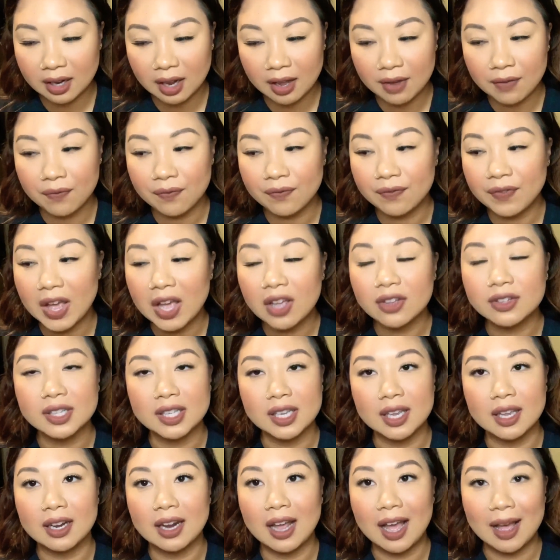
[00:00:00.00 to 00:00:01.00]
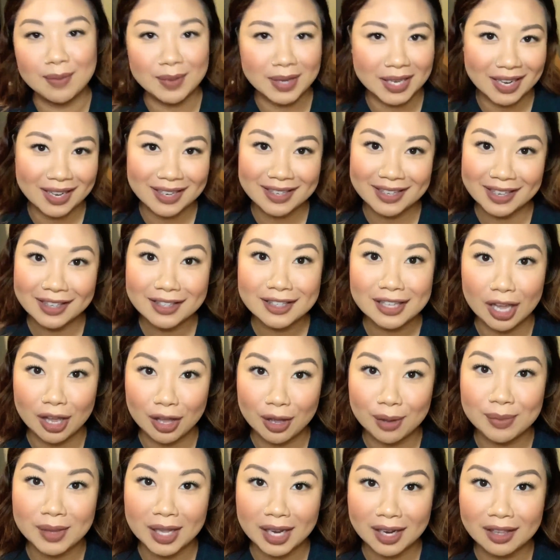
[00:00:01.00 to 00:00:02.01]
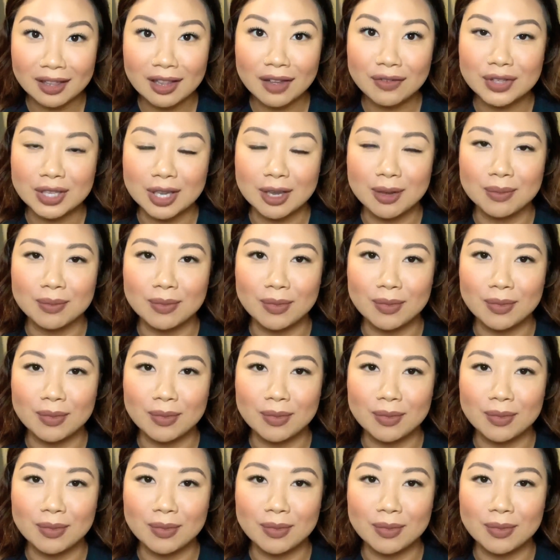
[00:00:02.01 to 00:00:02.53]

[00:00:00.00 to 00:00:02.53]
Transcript: I mean, I did tell him that I loved him